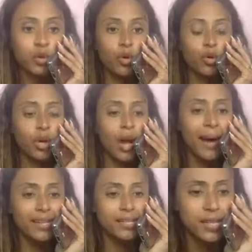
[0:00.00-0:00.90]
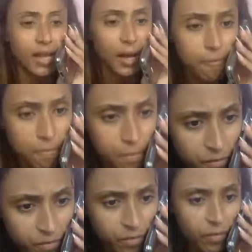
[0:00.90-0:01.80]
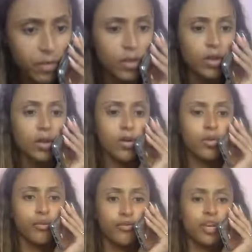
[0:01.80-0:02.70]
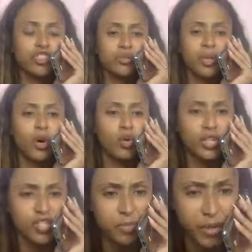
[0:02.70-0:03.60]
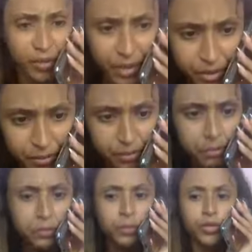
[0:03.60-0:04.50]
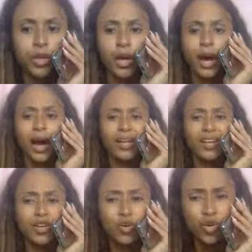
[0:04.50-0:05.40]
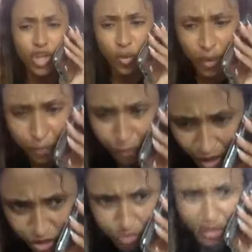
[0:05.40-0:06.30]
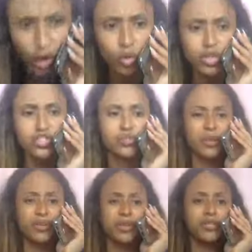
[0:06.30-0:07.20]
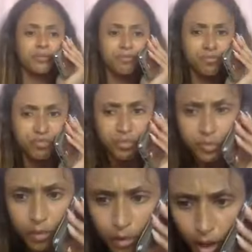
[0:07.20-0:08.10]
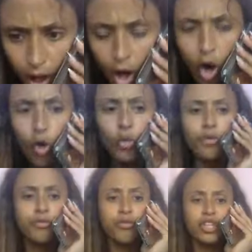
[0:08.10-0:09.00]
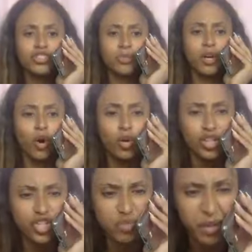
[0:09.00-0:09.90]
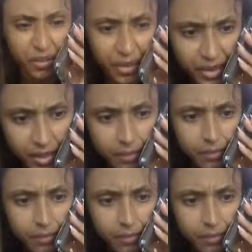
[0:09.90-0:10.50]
Urabasia. Refresh me, Holy Spirit. Hallelujah. Refresh me, Holy Spirit. Refresh me, Holy Spirit.